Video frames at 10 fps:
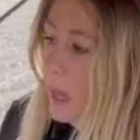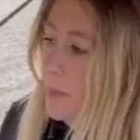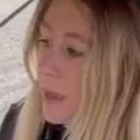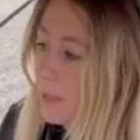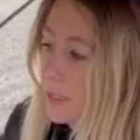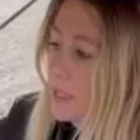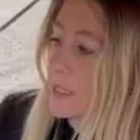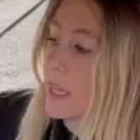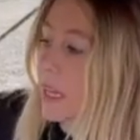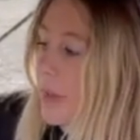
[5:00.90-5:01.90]
I'm able to
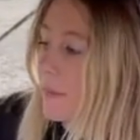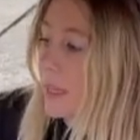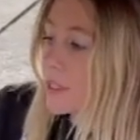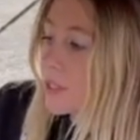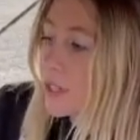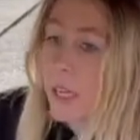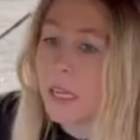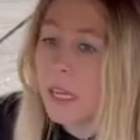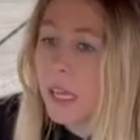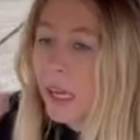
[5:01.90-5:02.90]
see it on my
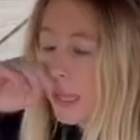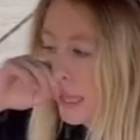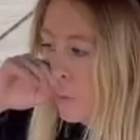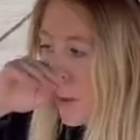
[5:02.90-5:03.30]
screen here, like